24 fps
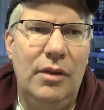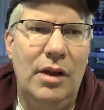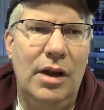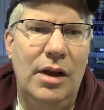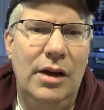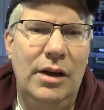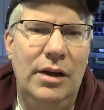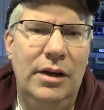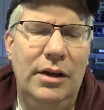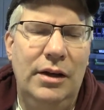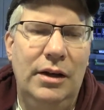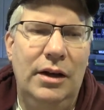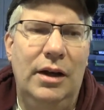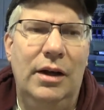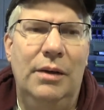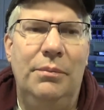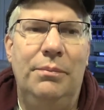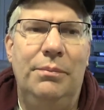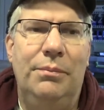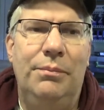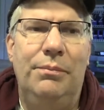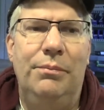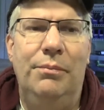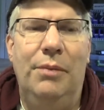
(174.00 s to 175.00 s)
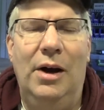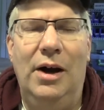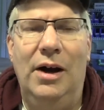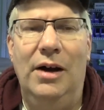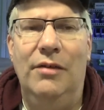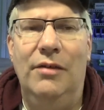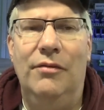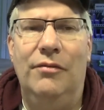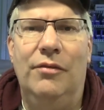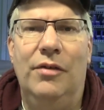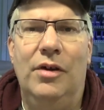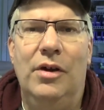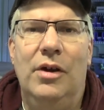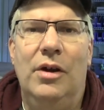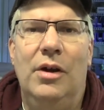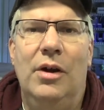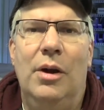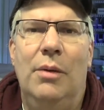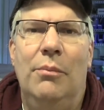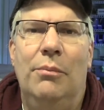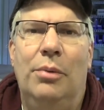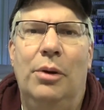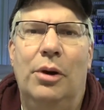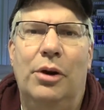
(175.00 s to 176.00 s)
Uh, I, I've
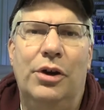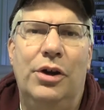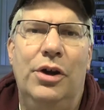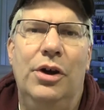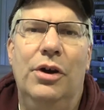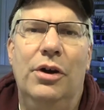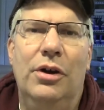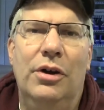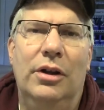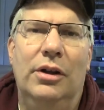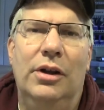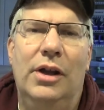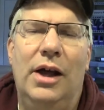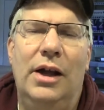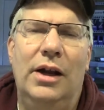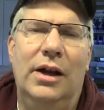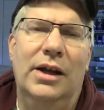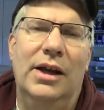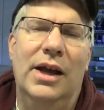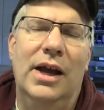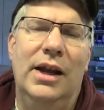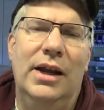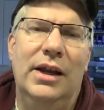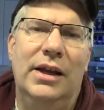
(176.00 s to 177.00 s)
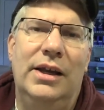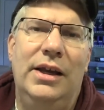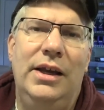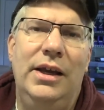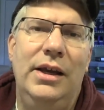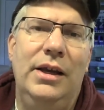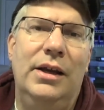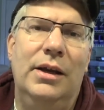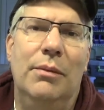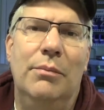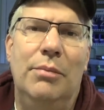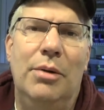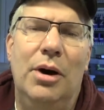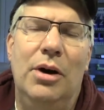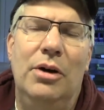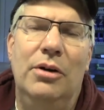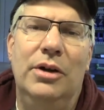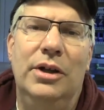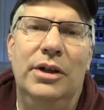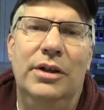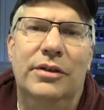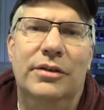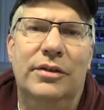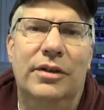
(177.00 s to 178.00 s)
procured a lot of kind of key
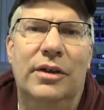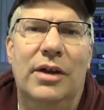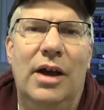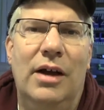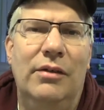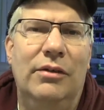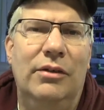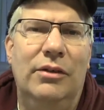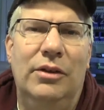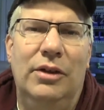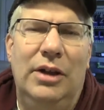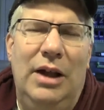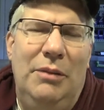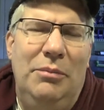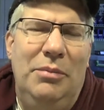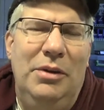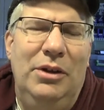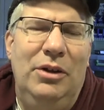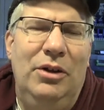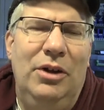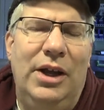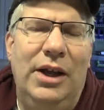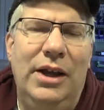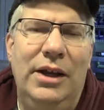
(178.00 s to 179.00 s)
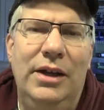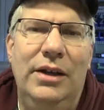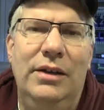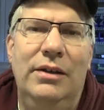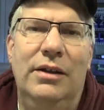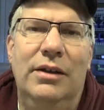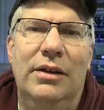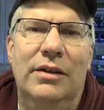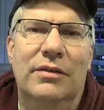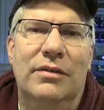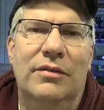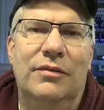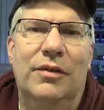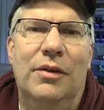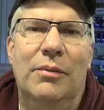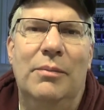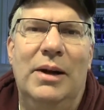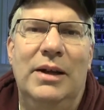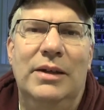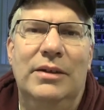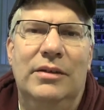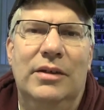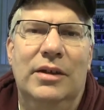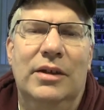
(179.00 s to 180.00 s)
components. I've, I've, been looking into this for
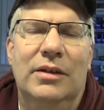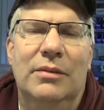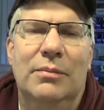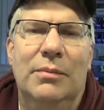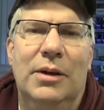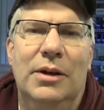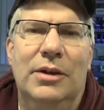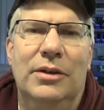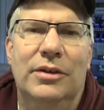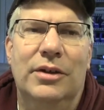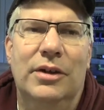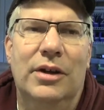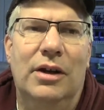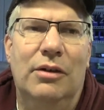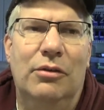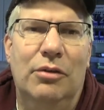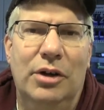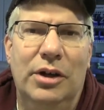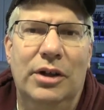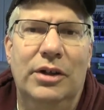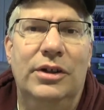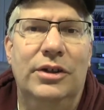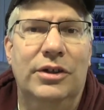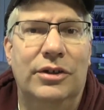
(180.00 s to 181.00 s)
about six months, and I really